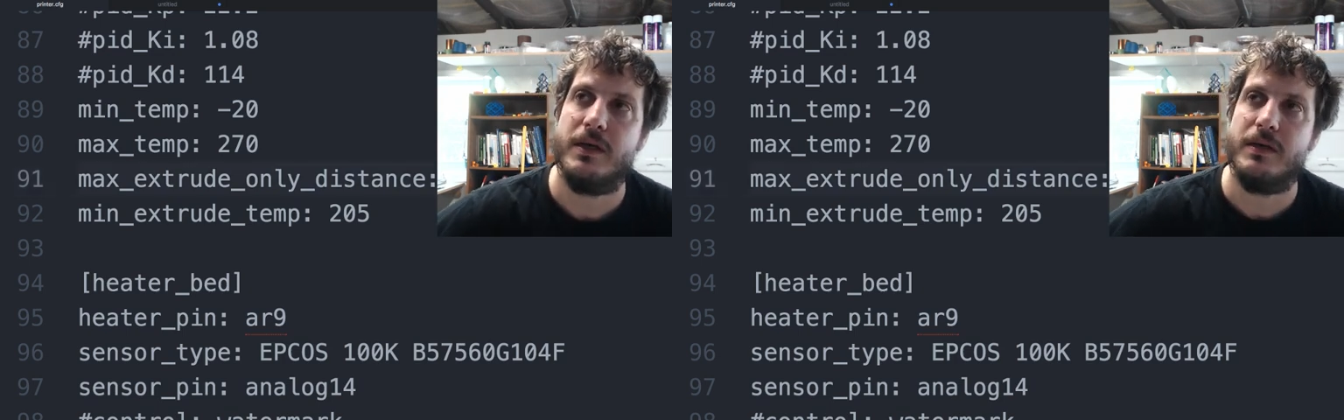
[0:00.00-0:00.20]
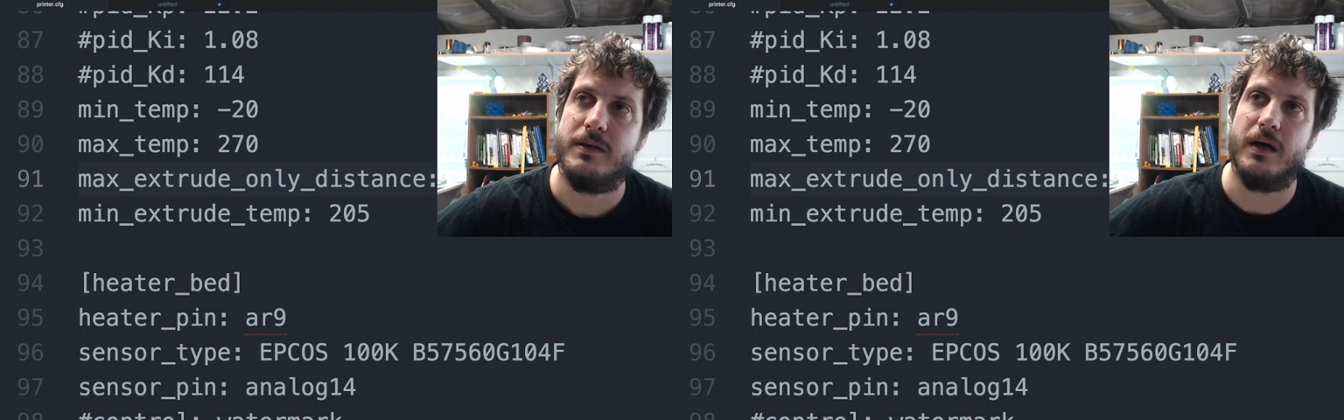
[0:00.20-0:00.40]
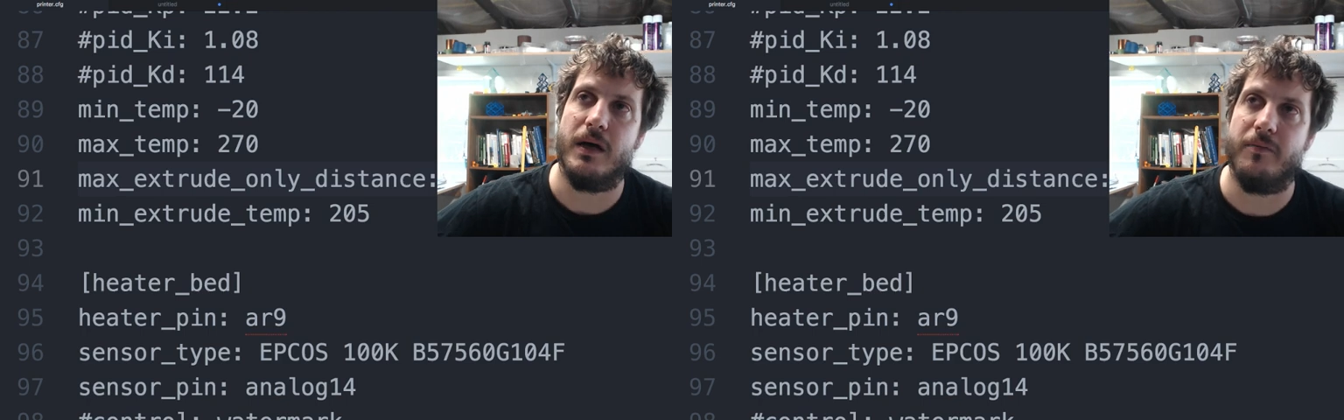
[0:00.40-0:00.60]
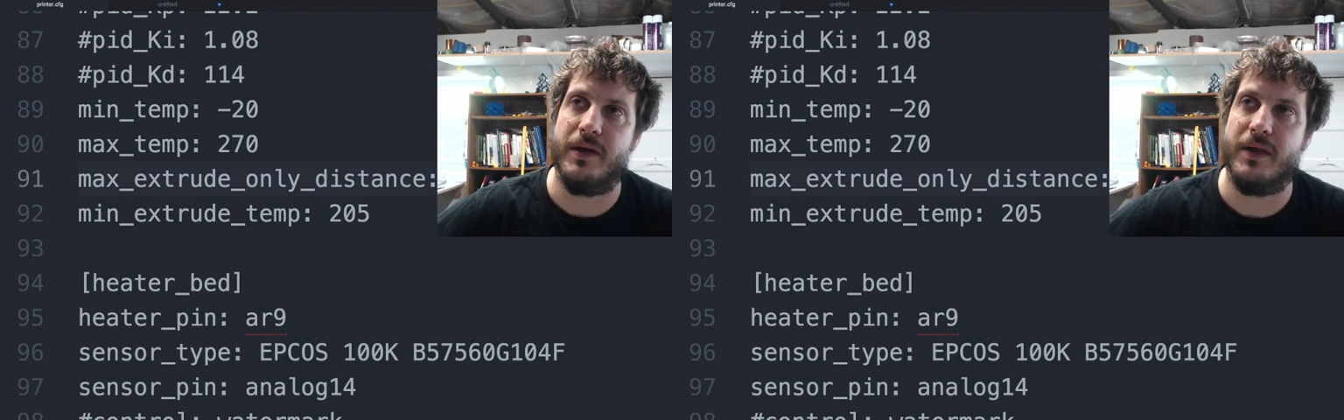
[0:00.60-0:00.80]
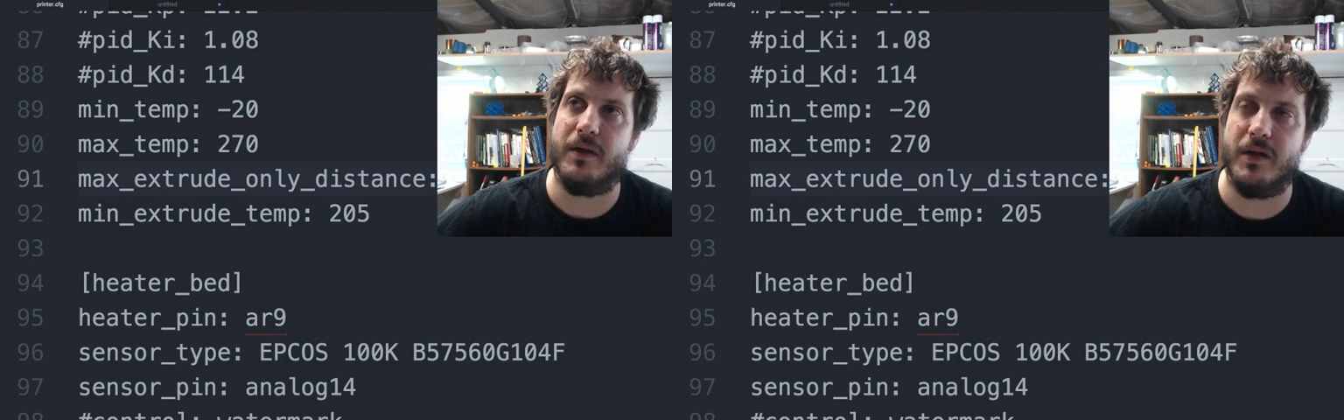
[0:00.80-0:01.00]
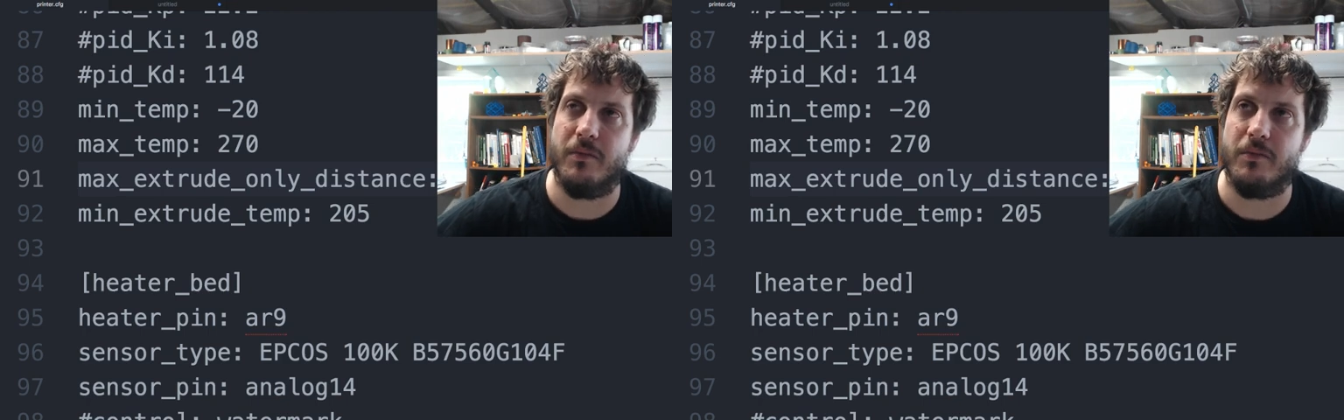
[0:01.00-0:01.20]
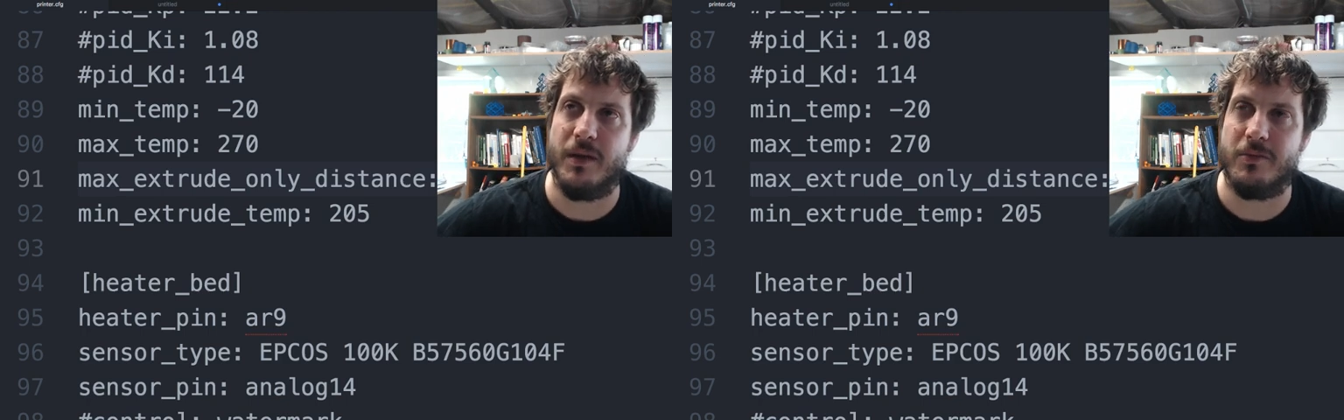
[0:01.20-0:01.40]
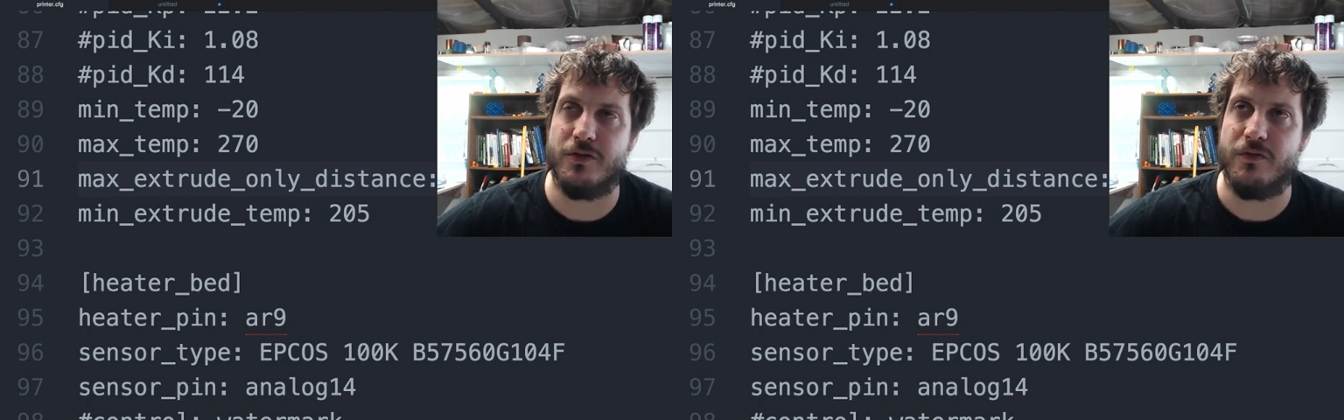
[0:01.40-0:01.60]
And then minimum
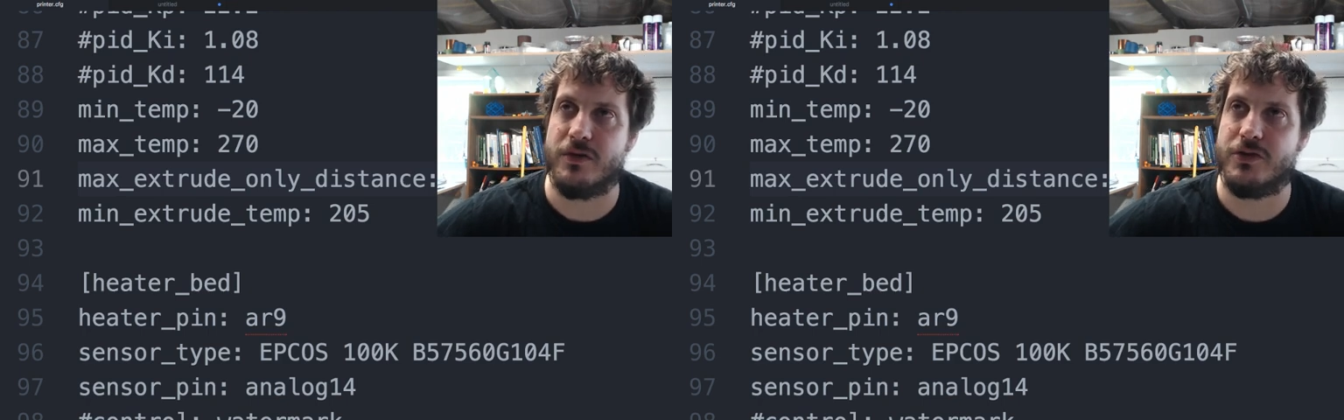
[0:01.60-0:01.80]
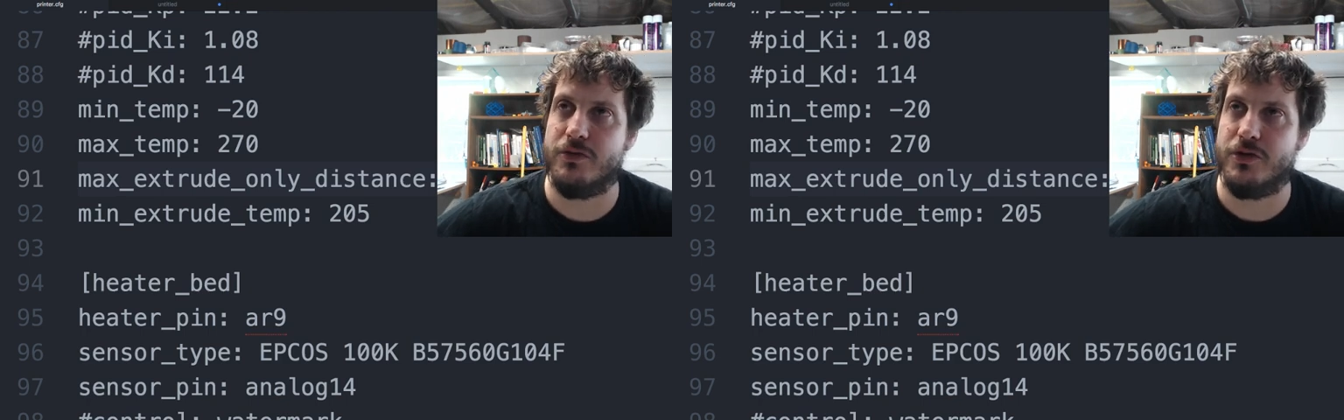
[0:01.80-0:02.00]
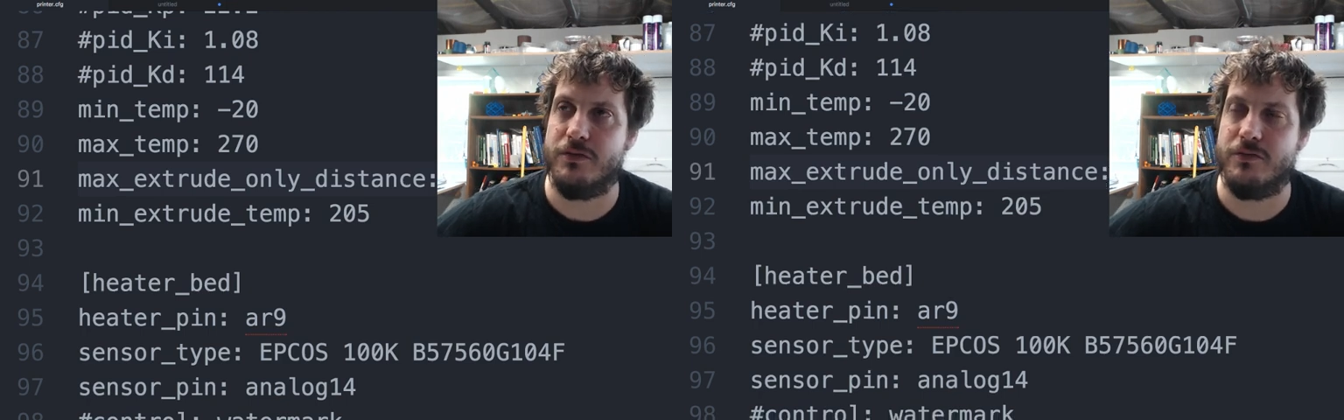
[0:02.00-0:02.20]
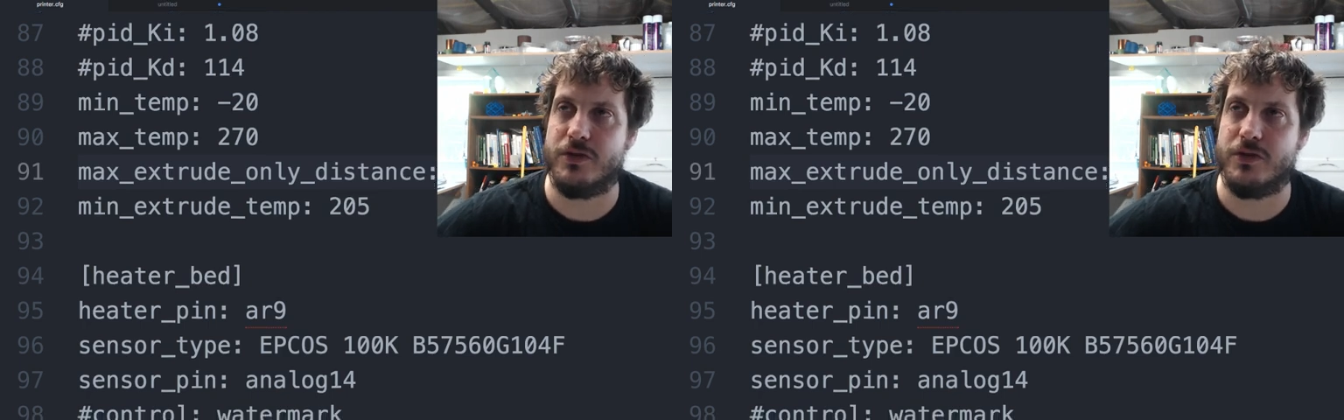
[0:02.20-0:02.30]
temperature for extrusion,